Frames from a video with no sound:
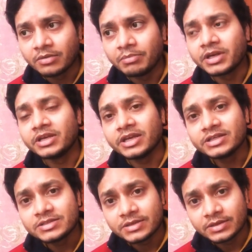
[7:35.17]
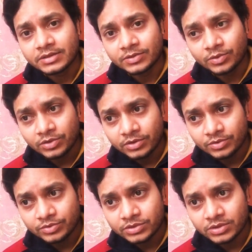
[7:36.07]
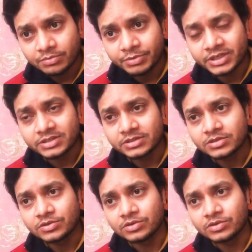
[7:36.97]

But yes, don't lose patience.